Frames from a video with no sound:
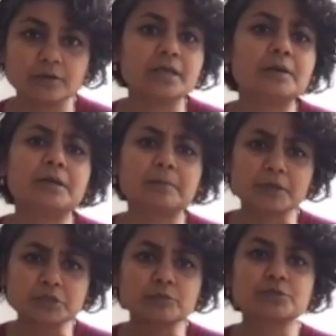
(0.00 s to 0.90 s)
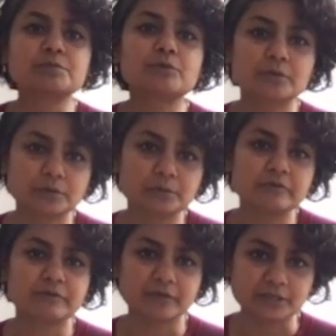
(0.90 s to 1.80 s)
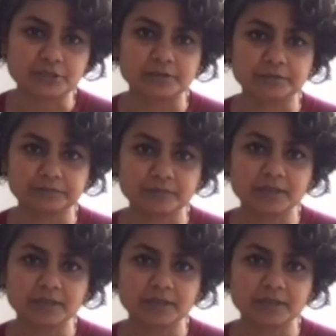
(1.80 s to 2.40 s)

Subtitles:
in a much more smoother fashion.